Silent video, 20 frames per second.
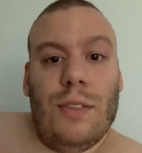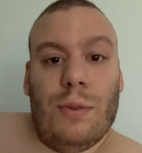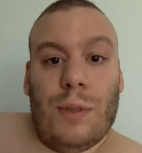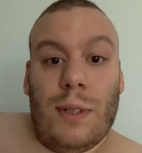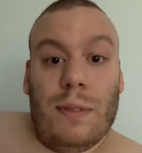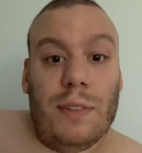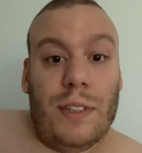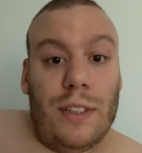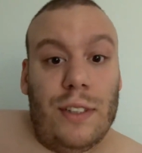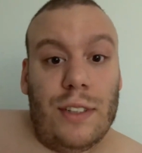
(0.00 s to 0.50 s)

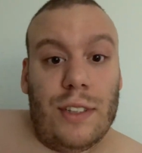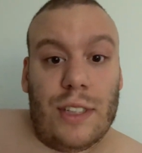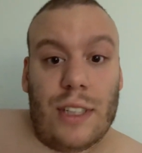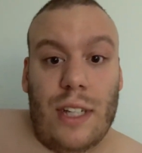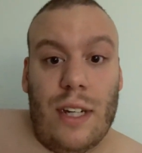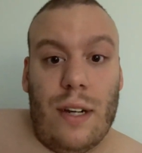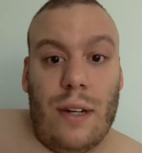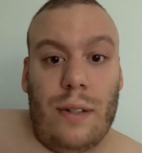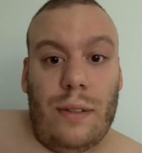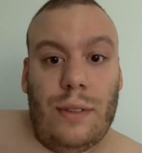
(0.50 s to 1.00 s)
12 years
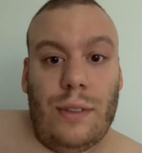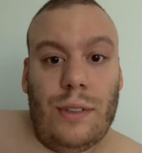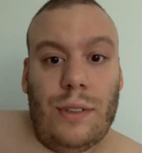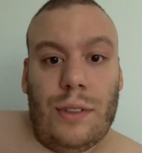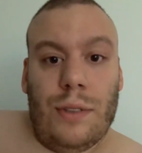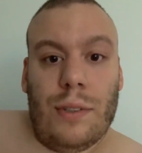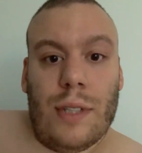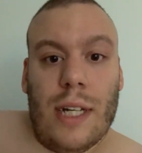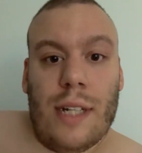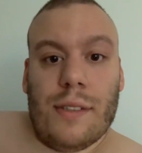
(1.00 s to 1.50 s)
ago in
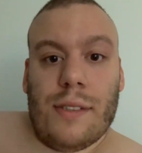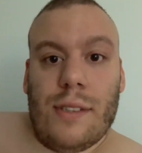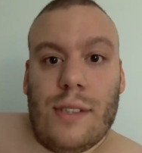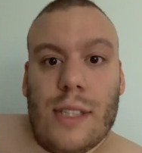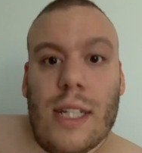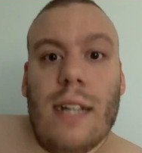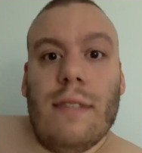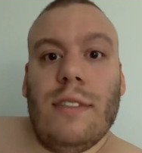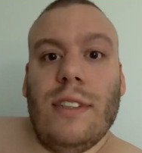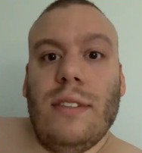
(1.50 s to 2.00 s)

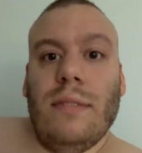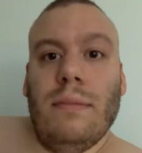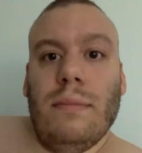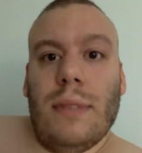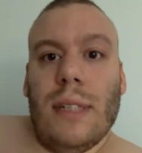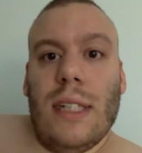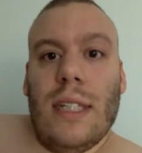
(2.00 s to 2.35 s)
2007,